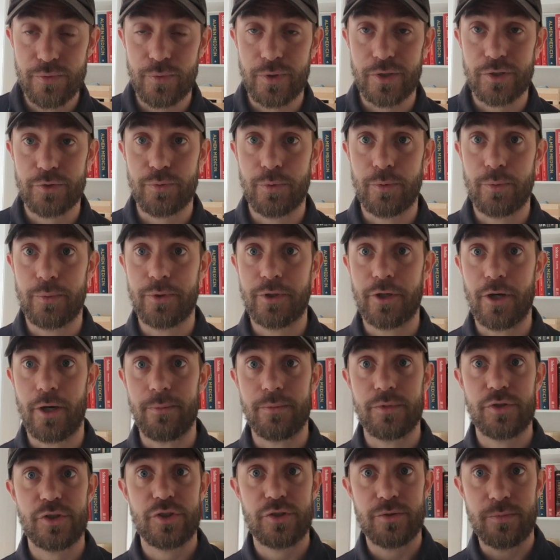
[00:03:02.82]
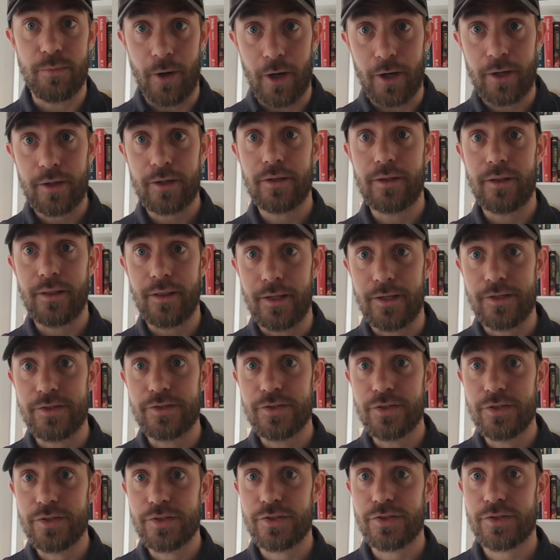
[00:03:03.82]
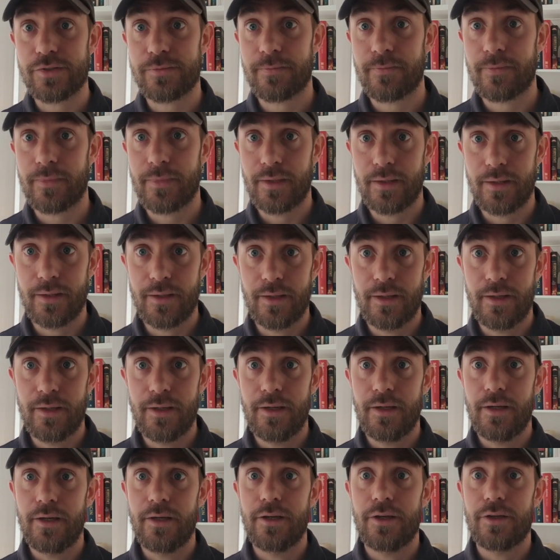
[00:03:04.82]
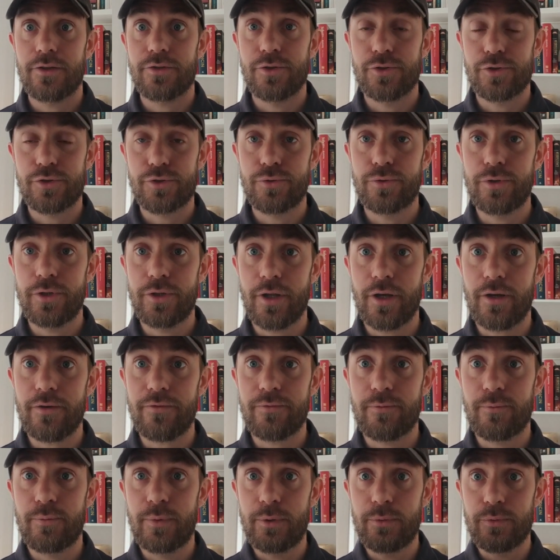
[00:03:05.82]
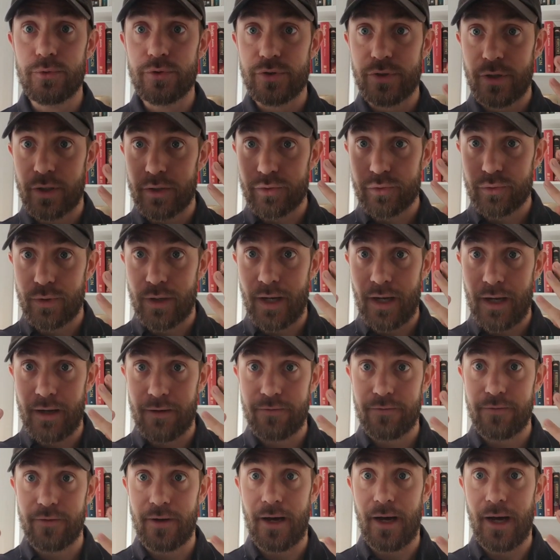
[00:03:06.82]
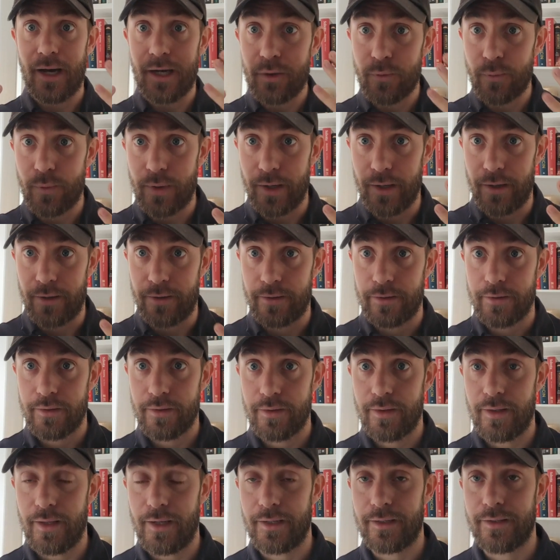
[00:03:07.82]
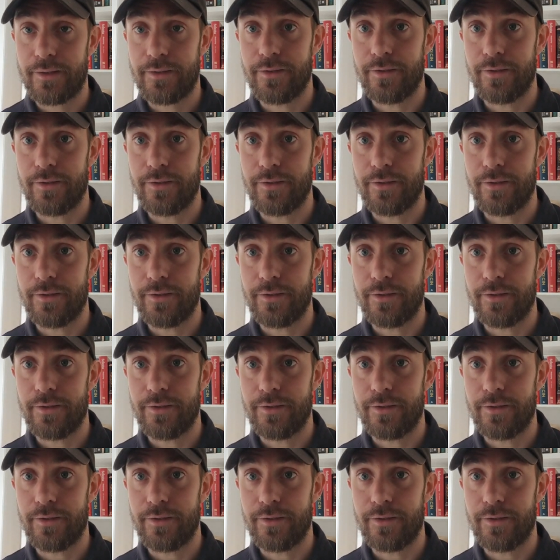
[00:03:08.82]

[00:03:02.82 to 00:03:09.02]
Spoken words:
which will become smart lenses. So soon enough we will start to have eyewear that